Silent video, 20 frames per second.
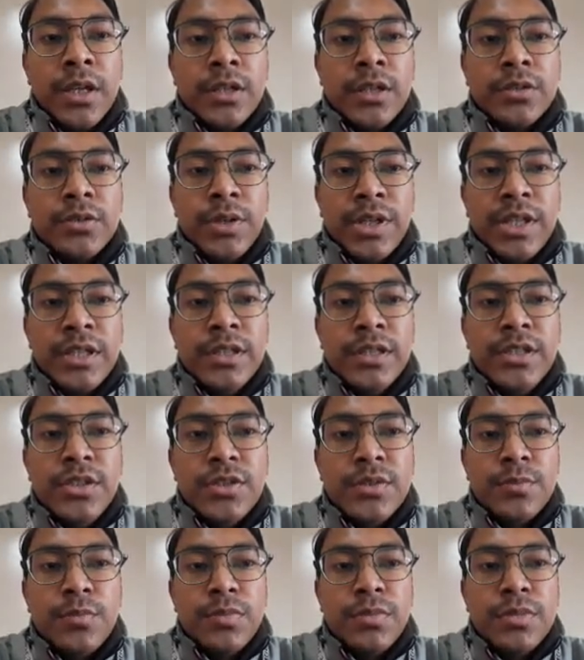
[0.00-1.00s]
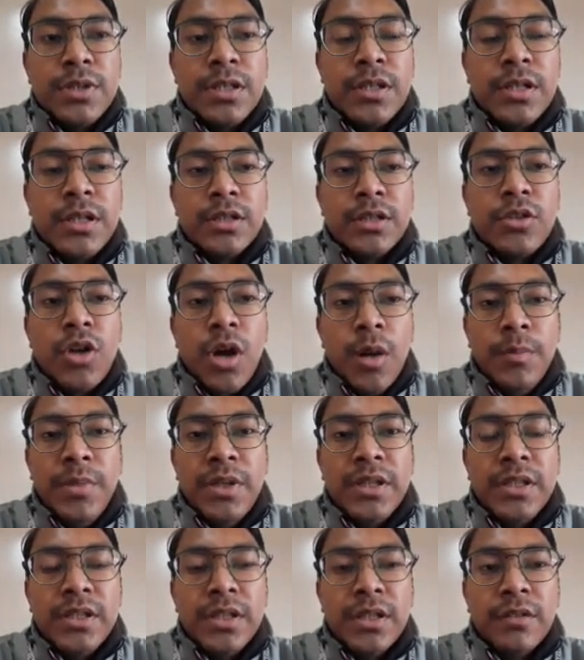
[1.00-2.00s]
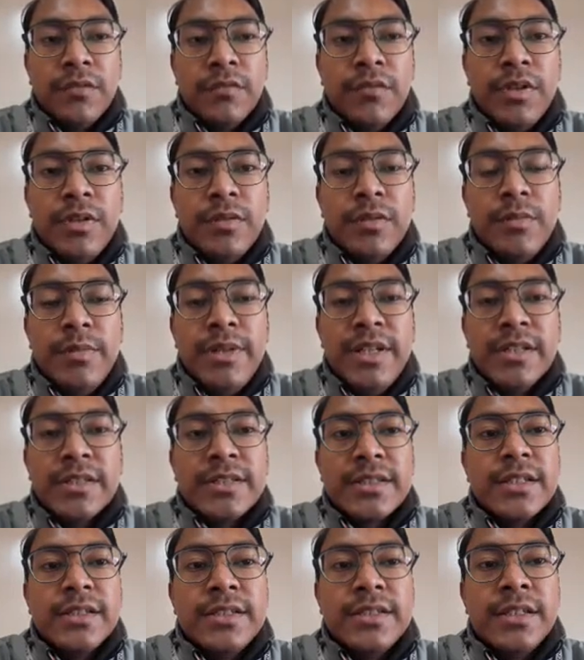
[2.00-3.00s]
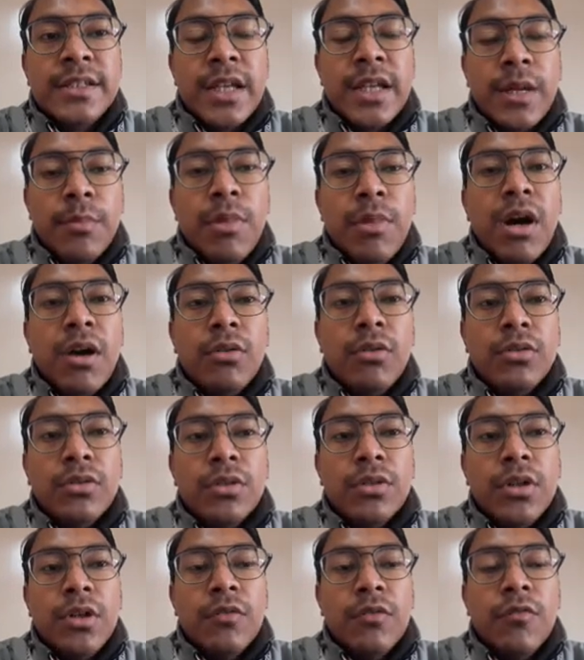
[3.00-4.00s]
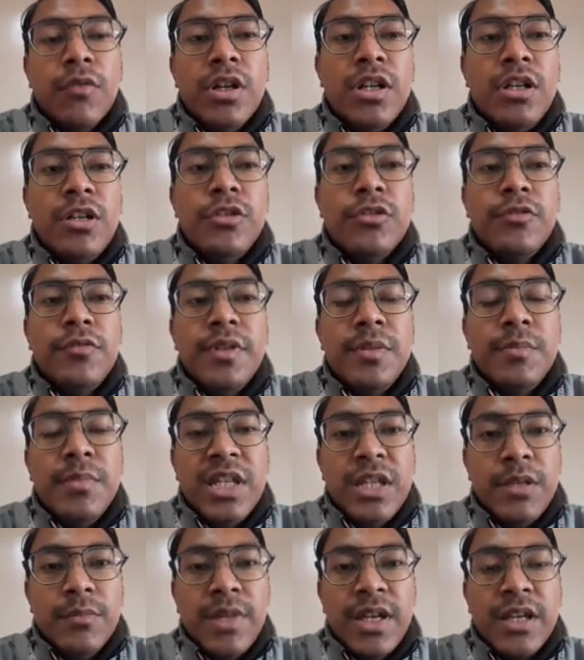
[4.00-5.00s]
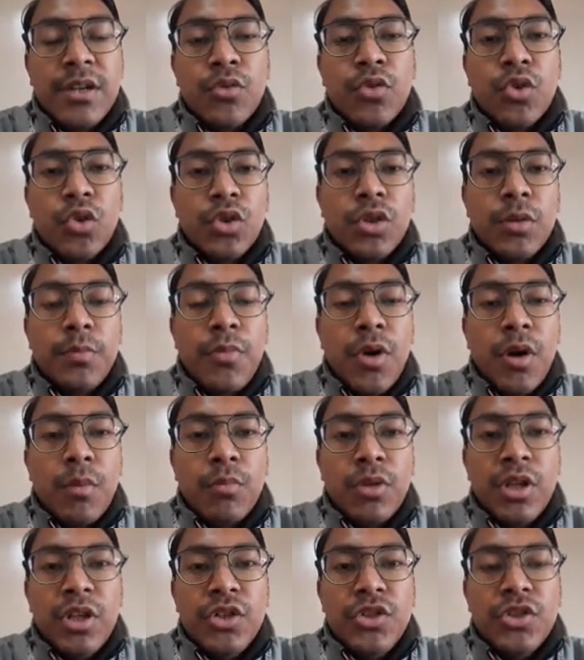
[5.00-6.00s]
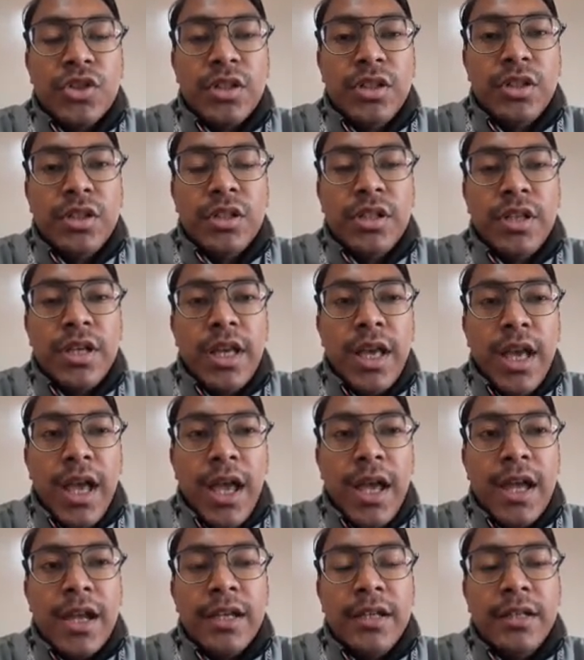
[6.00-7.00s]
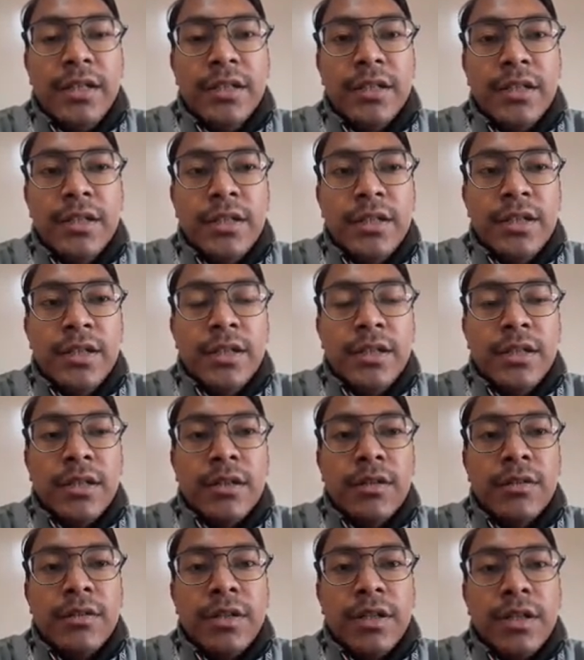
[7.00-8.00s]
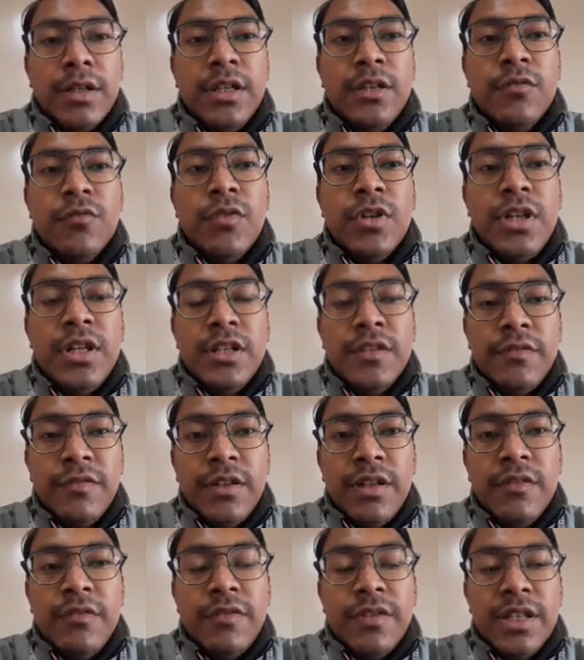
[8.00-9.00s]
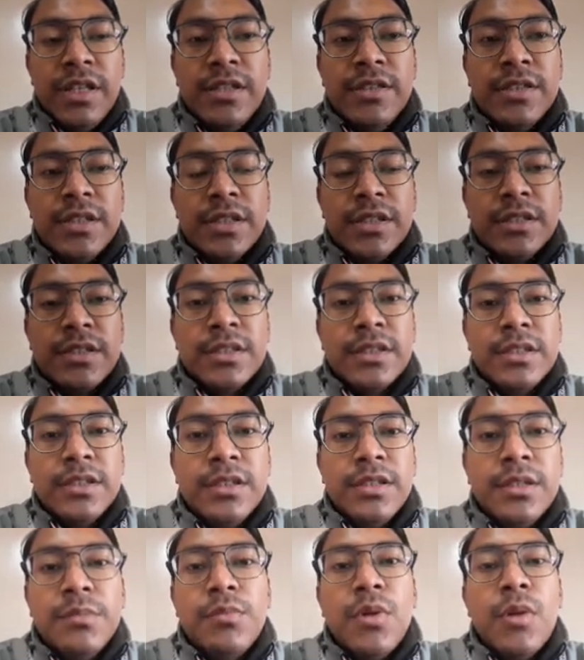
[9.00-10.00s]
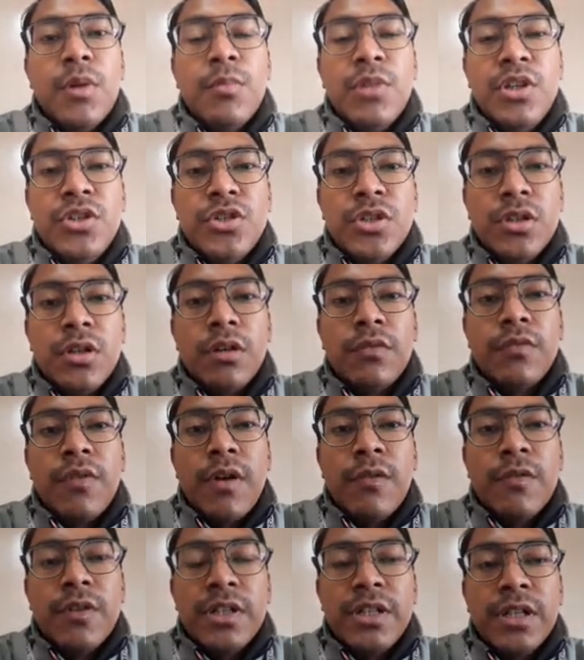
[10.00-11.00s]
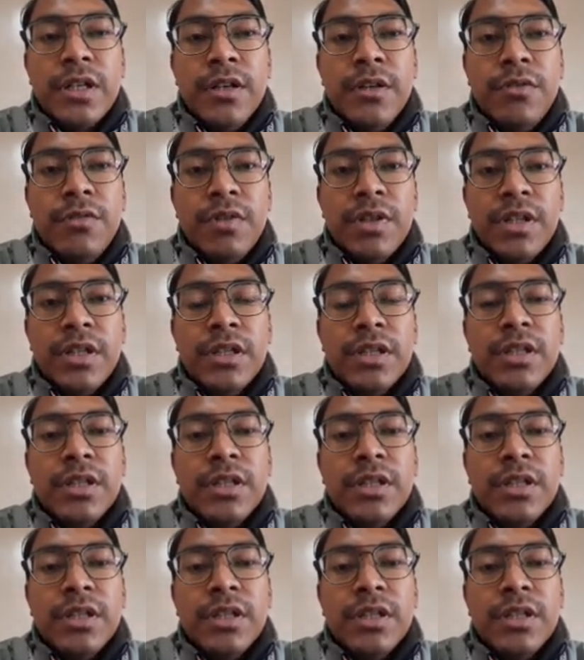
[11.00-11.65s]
So in this topic, we will be discussing about what do we mean by growth of population and in what different phases the population of our country,